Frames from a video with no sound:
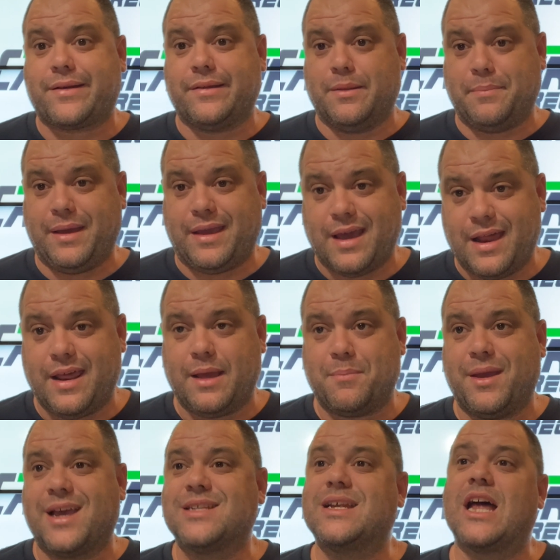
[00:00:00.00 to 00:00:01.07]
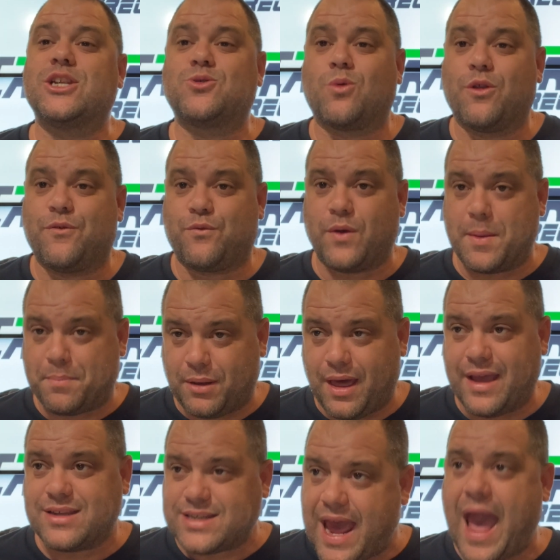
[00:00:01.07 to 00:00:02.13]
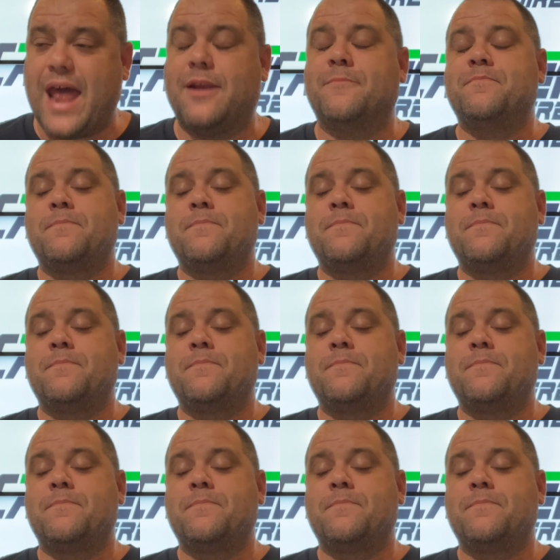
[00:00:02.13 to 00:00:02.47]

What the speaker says: to the beginning because that's where the free play is at.